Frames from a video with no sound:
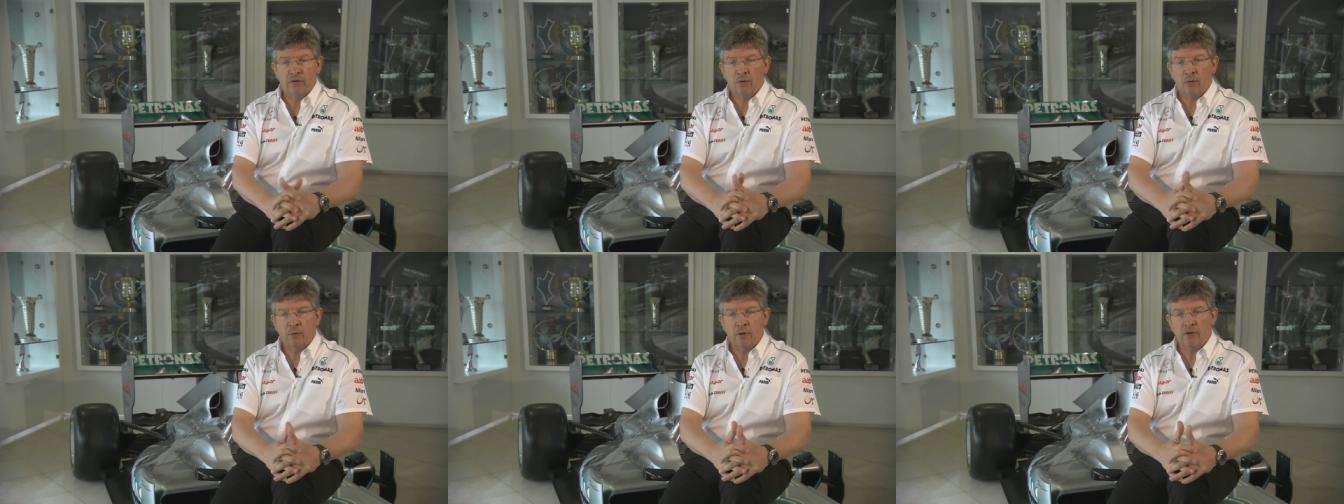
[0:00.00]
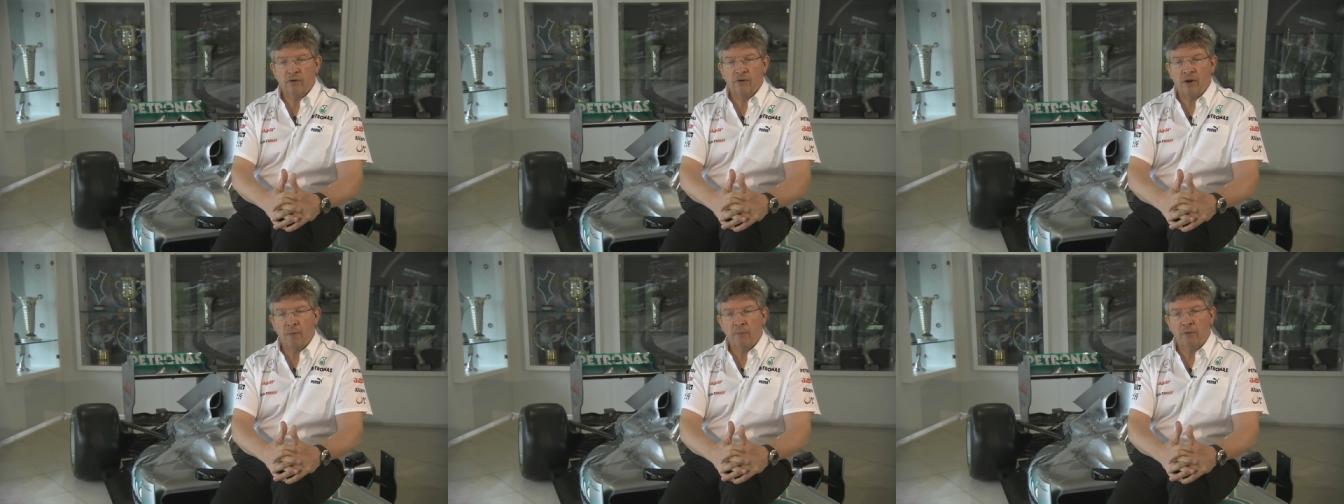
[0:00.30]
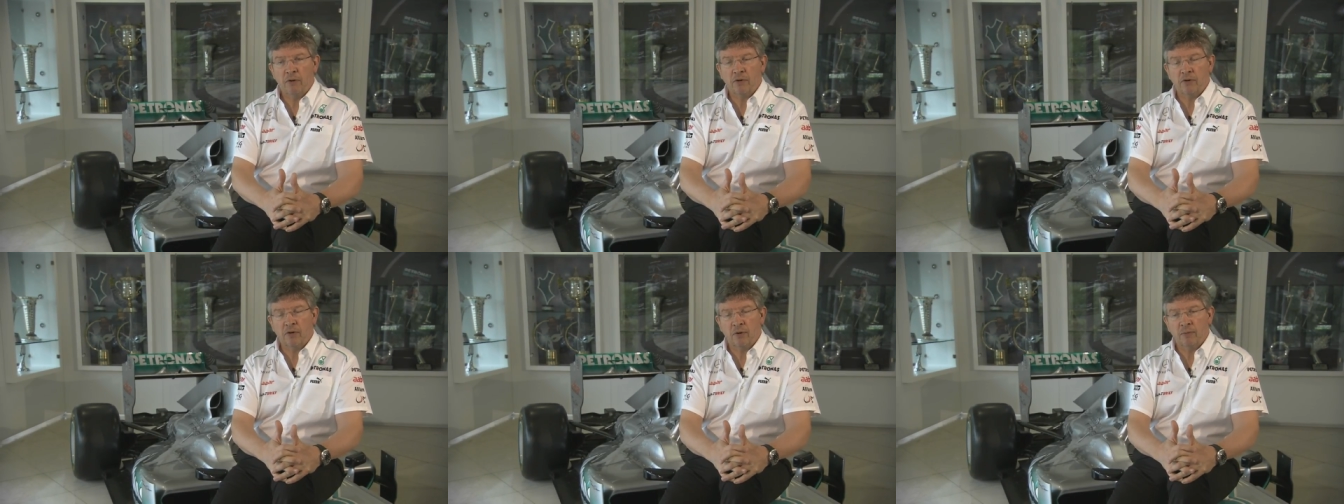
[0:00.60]
to win
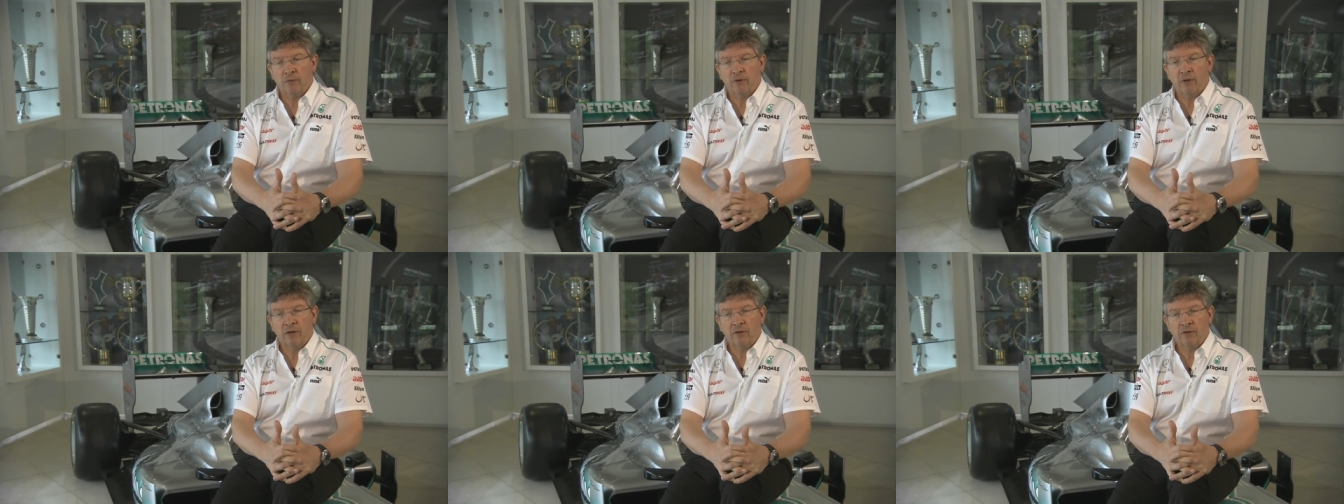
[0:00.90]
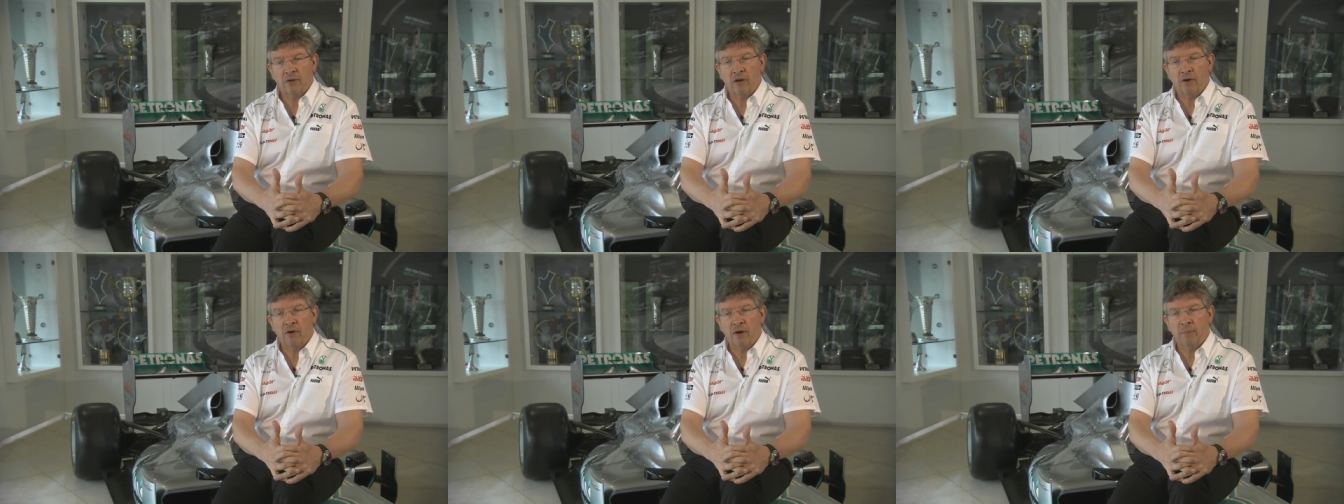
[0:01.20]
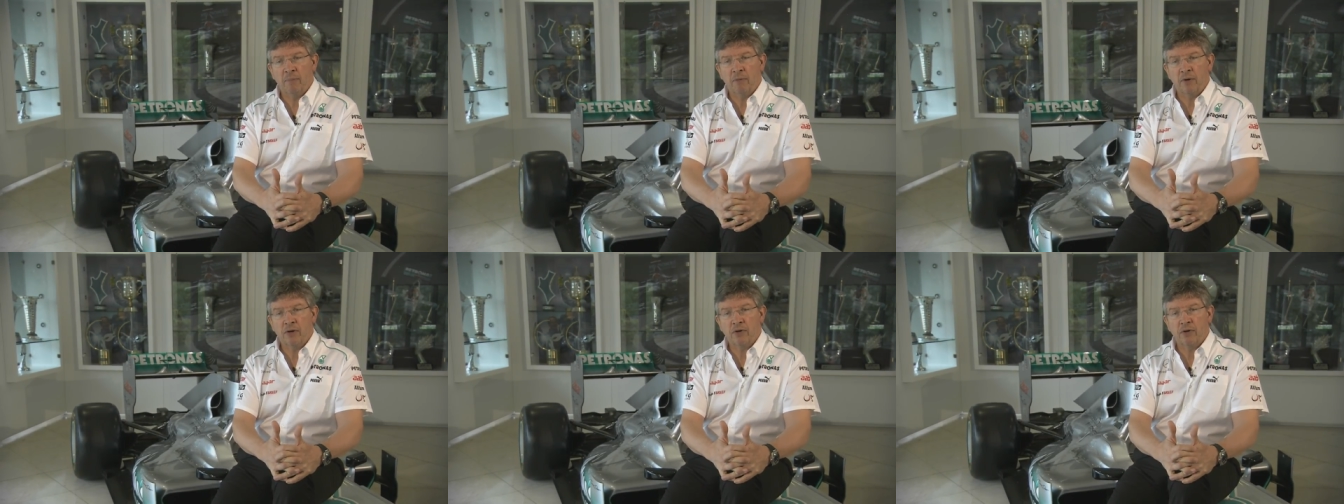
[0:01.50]
championships. That's our
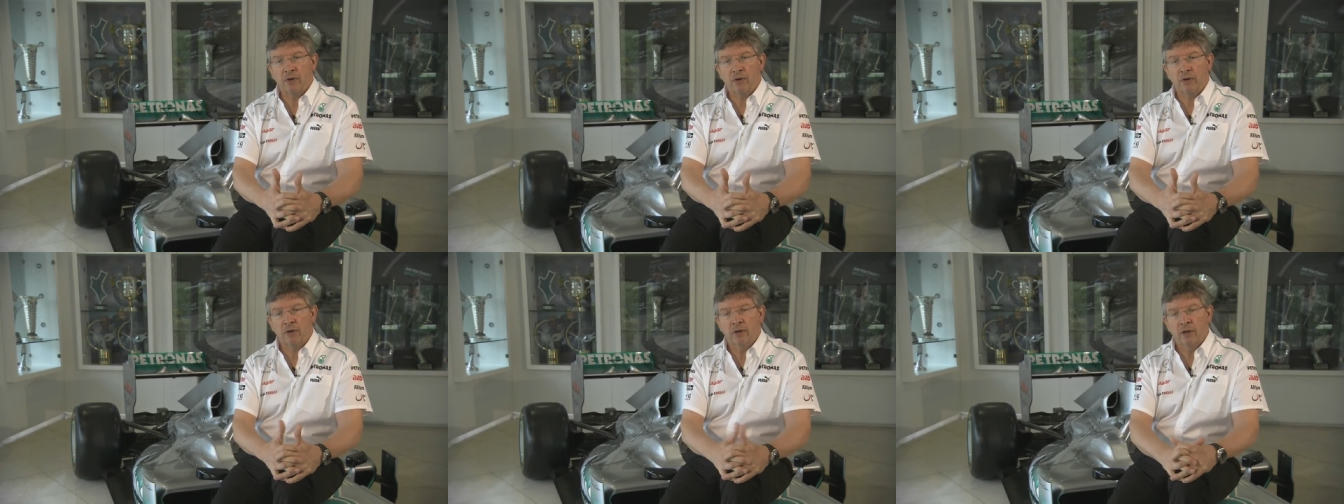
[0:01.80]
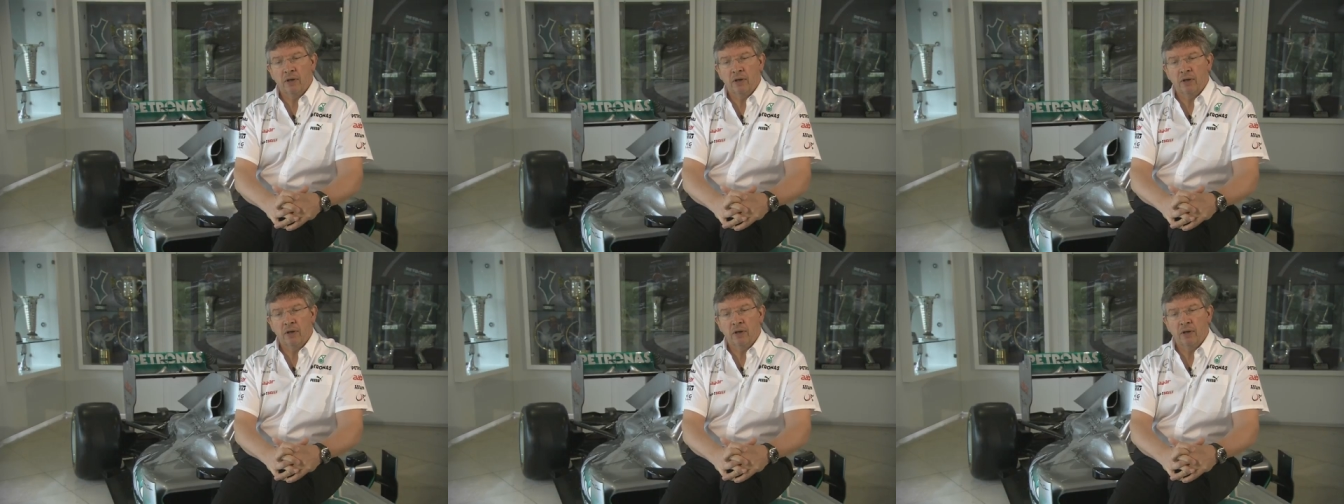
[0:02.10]
ambition.